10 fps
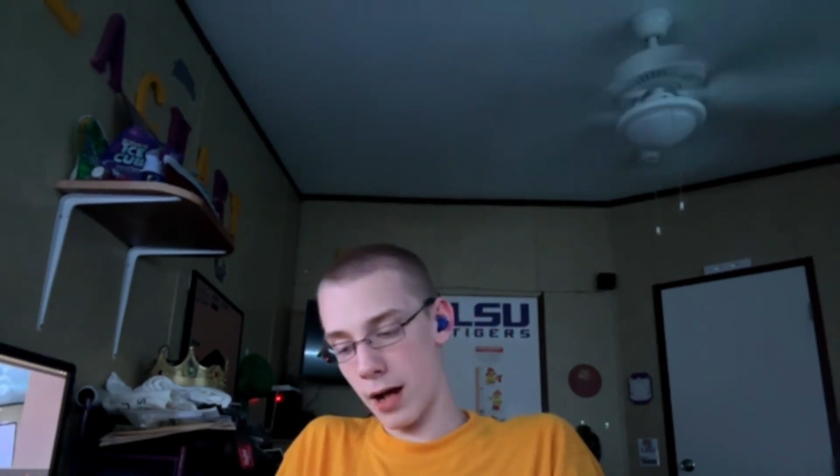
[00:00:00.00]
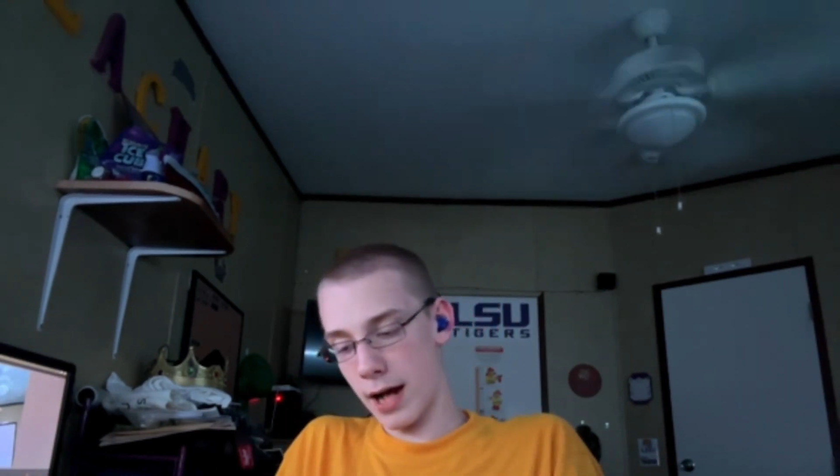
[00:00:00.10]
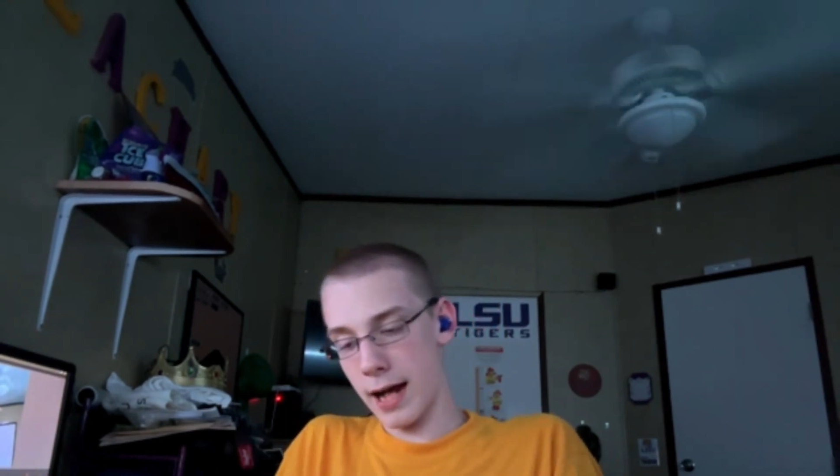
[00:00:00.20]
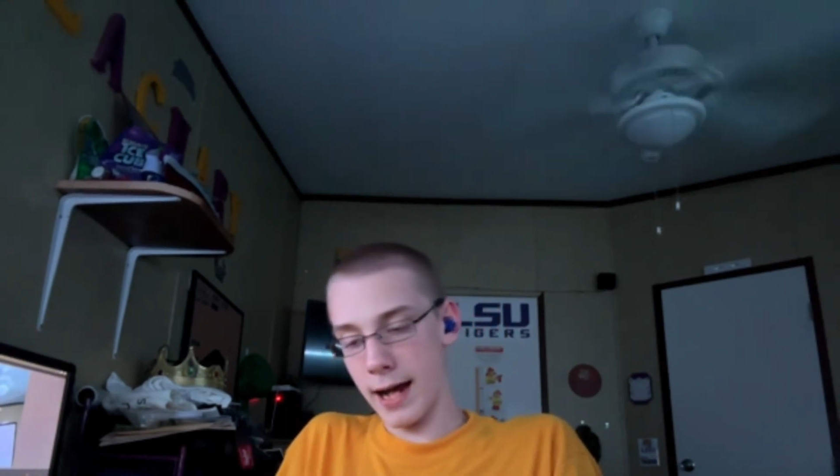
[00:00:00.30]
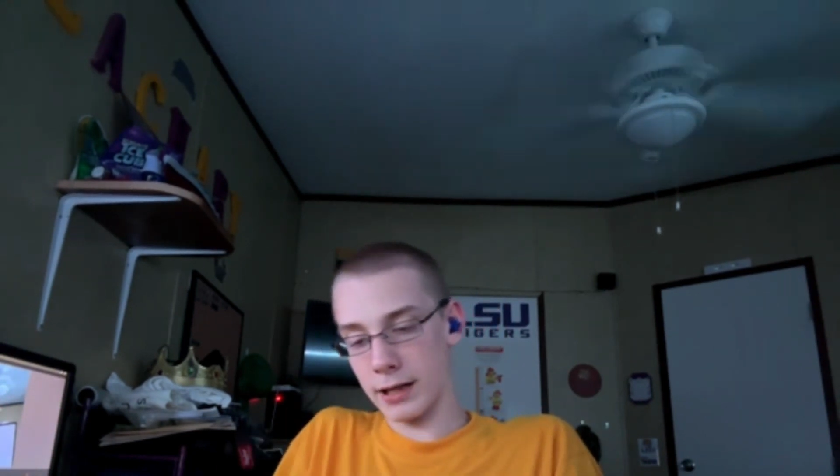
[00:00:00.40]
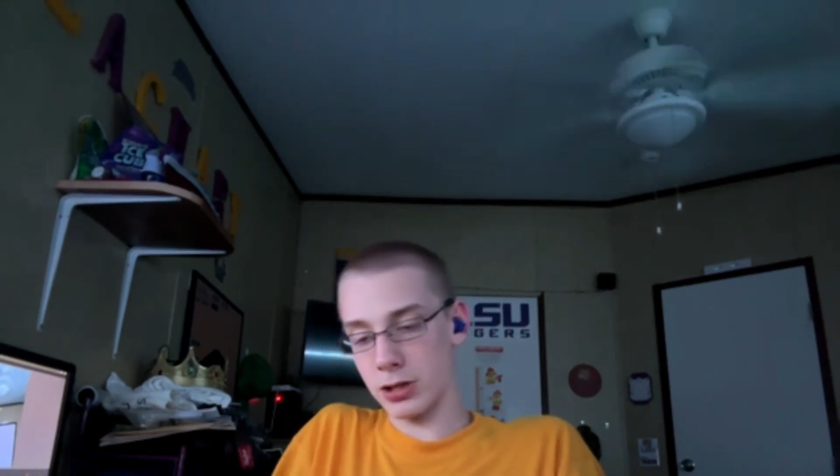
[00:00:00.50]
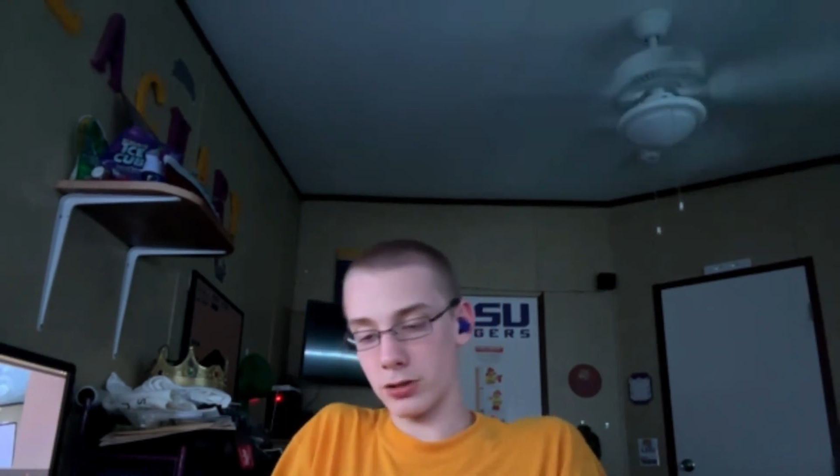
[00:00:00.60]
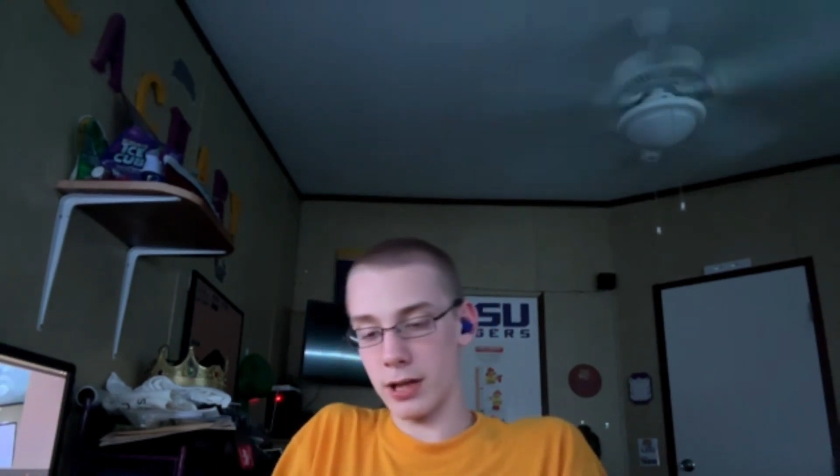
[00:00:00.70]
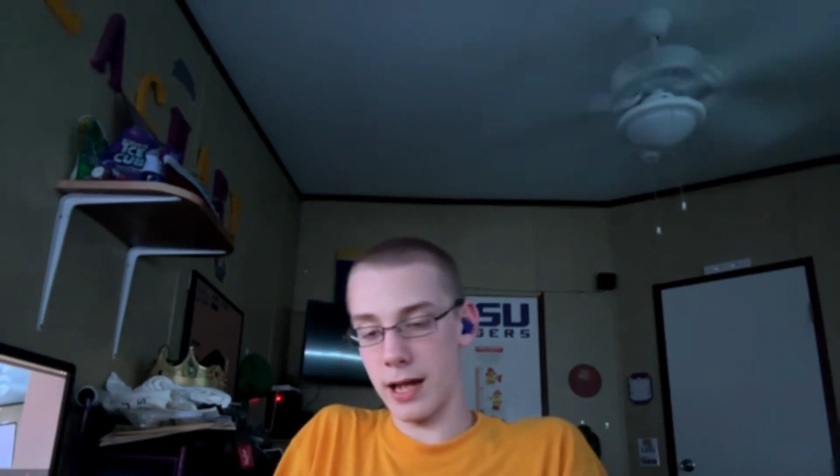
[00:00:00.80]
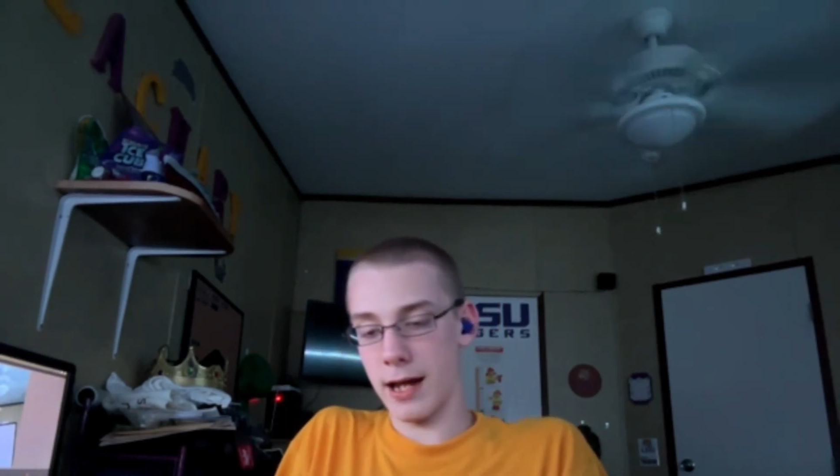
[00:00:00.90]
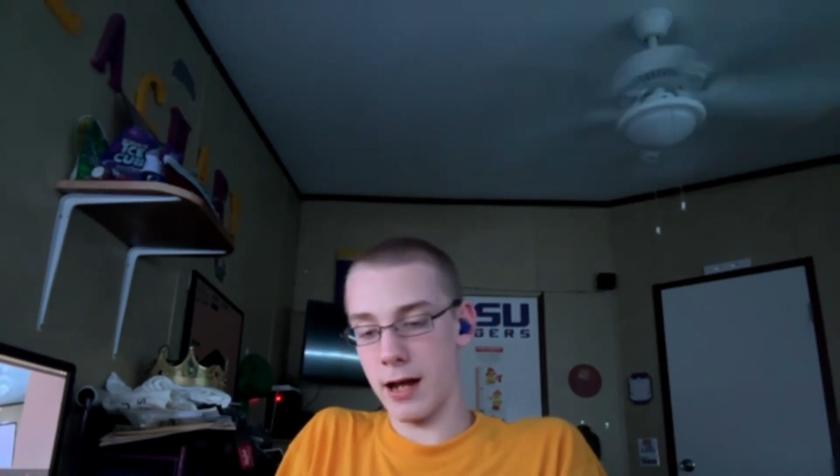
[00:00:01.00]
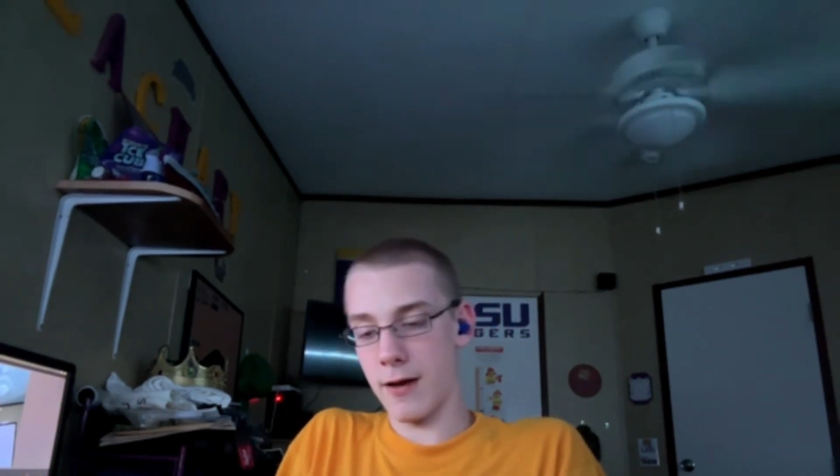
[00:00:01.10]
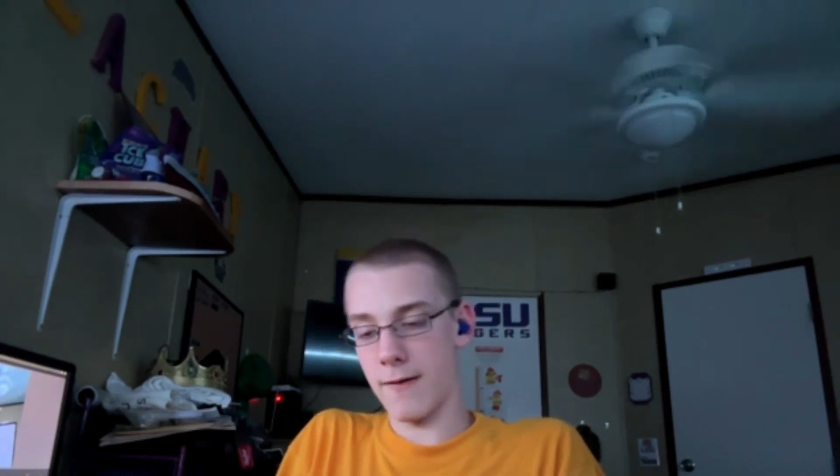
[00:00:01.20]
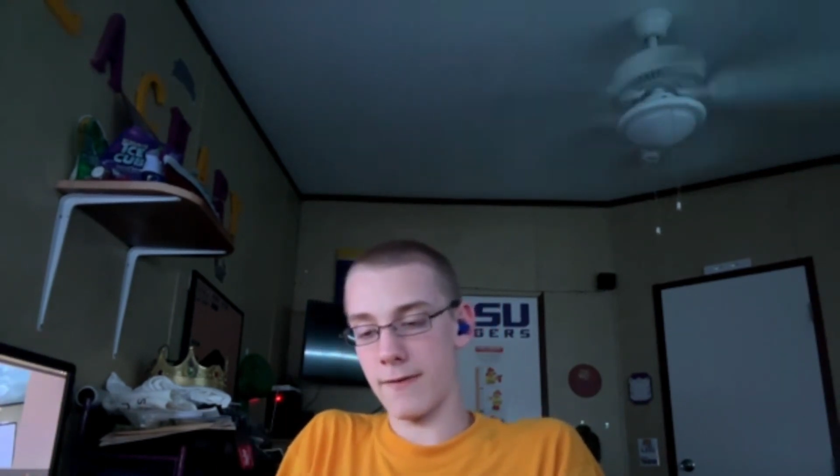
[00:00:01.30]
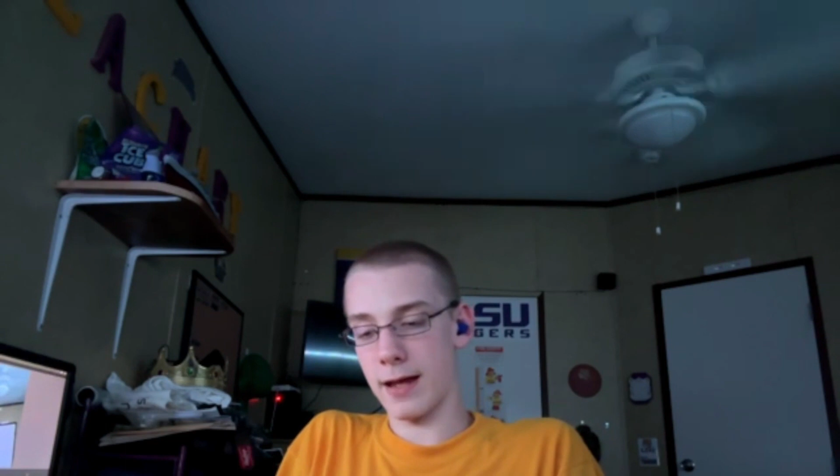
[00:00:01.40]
I actually have